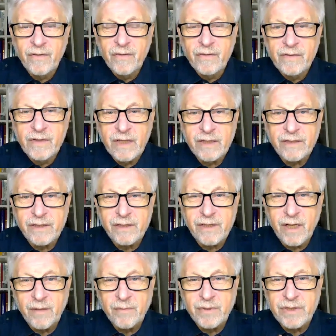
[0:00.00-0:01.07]
that's I'm
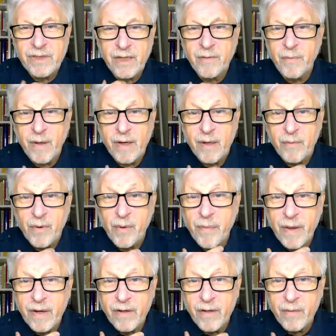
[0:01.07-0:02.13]
sick, but I'm
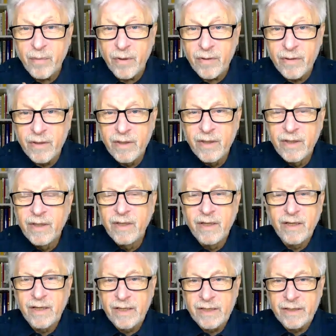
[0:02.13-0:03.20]
repairable.
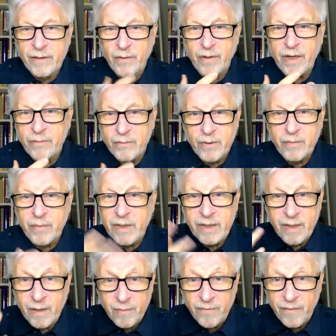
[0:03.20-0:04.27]
And green would be I'm
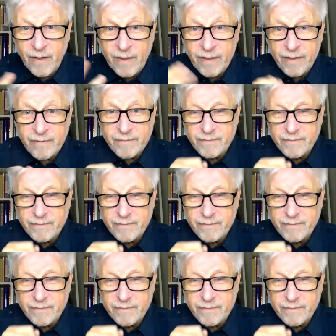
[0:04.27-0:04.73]
fine.